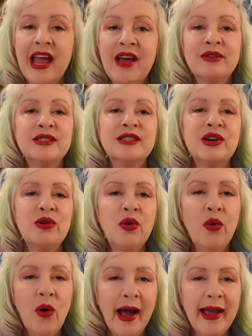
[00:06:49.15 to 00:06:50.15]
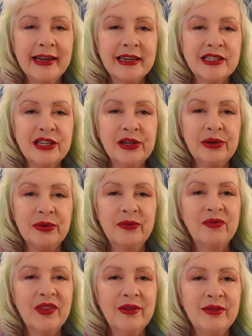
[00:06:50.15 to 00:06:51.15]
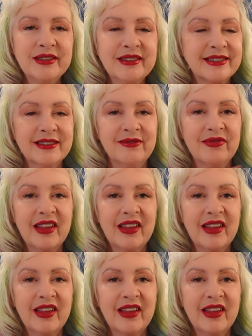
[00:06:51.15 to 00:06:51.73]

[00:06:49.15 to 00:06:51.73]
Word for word: It was so quiet too. It was,